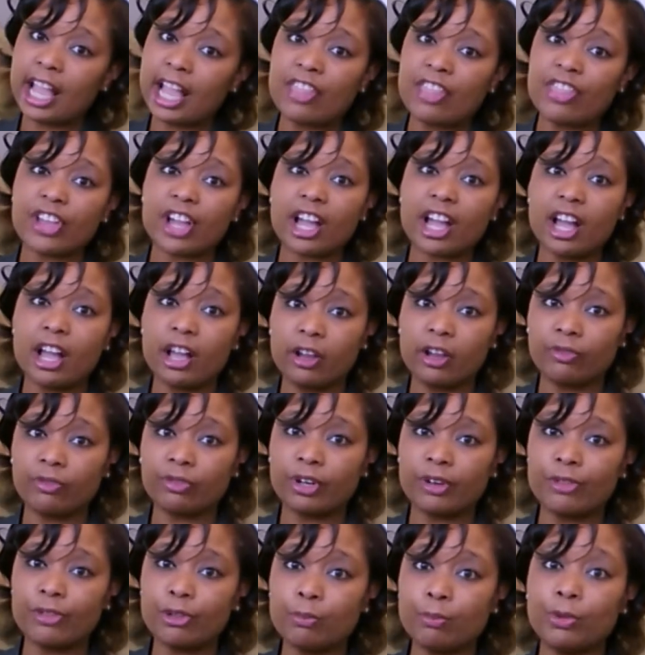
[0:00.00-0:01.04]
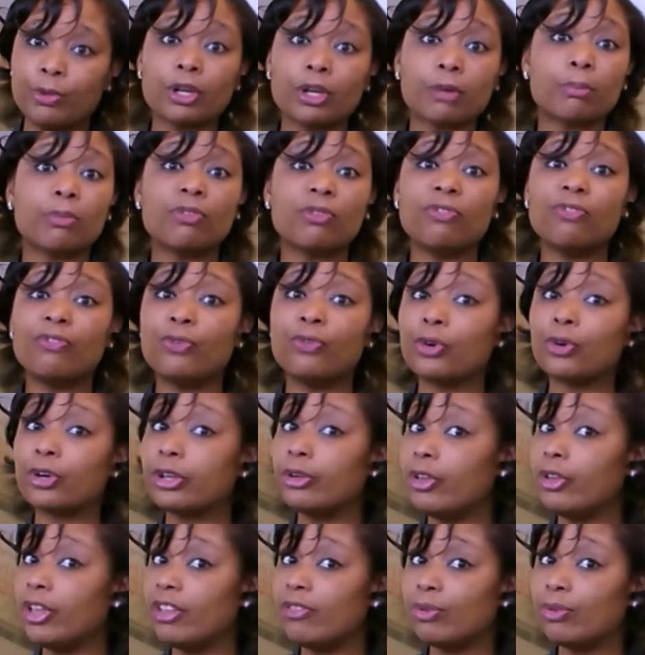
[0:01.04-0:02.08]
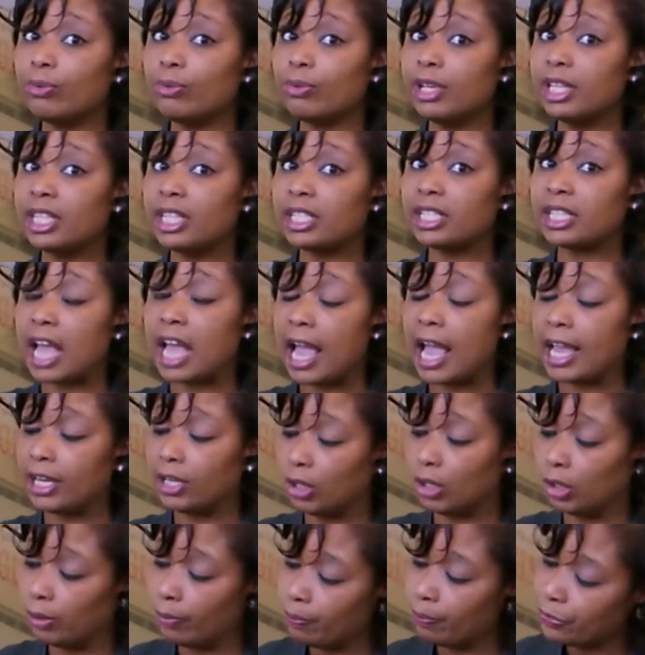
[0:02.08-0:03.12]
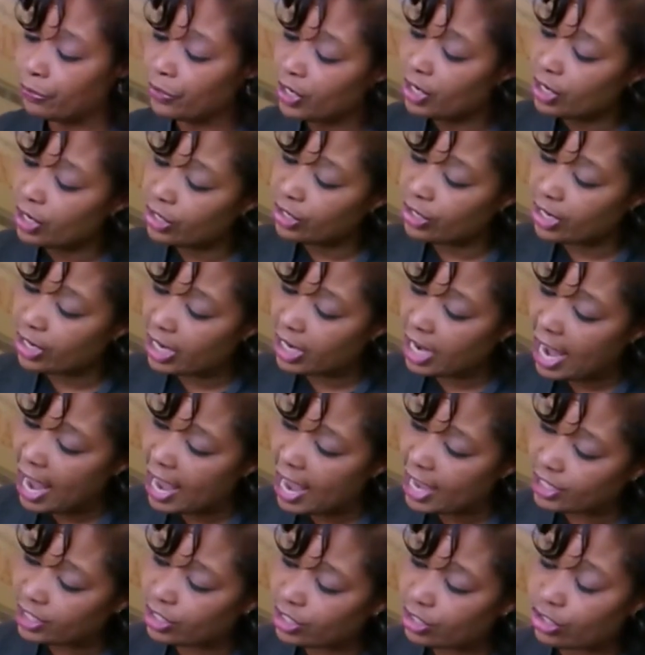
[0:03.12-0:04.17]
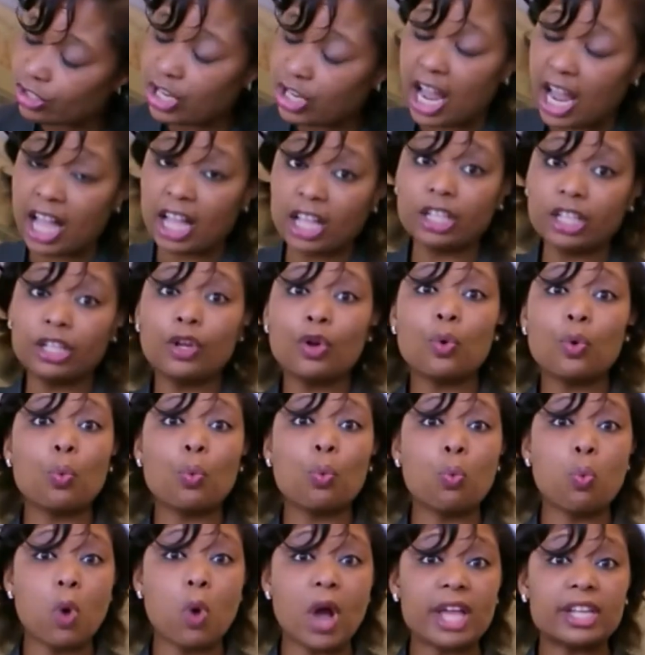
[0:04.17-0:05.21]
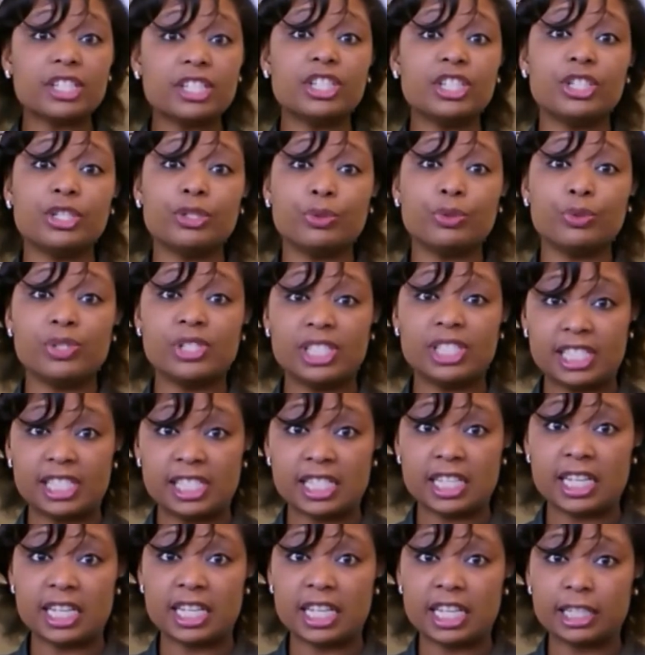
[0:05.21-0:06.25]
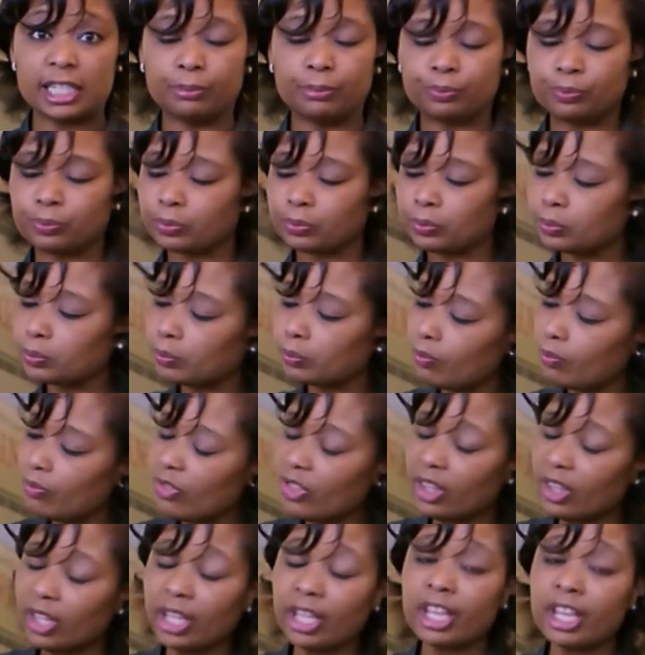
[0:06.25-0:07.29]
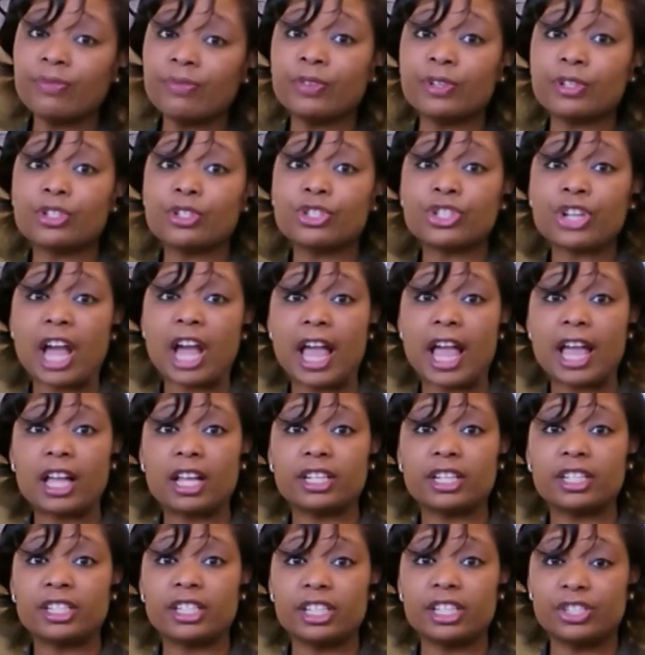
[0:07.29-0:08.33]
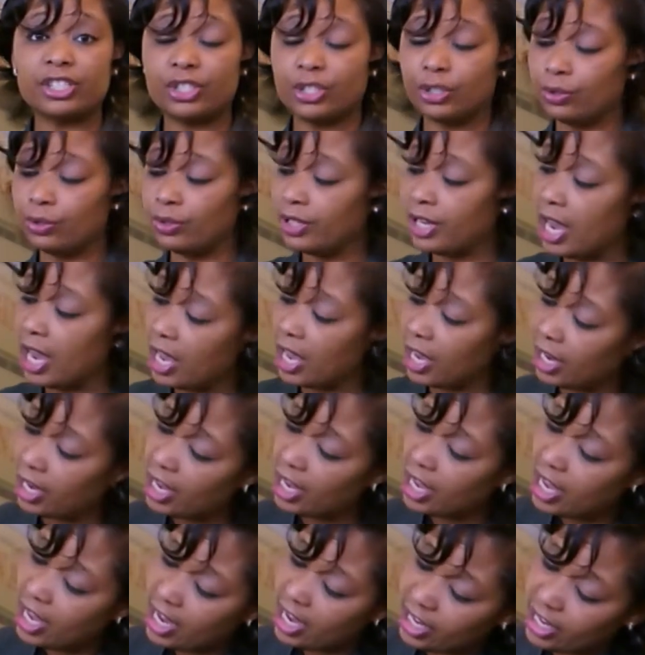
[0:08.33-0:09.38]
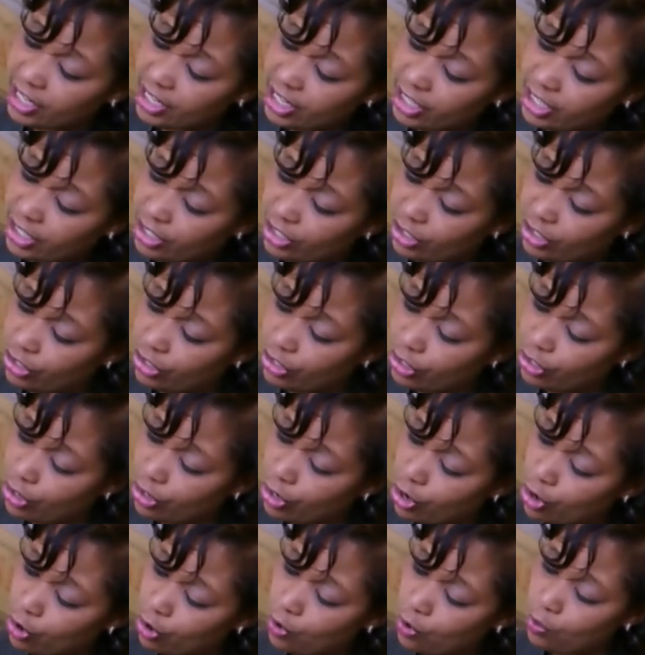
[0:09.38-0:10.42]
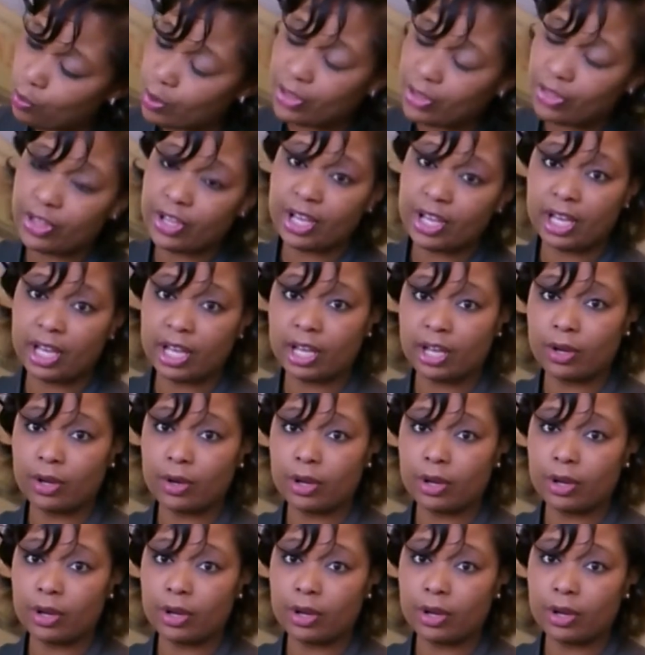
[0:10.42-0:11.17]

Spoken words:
at the cover of the book before you even read the title. You're going to ask your child, what do you see? If your child is too young and doesn't know what the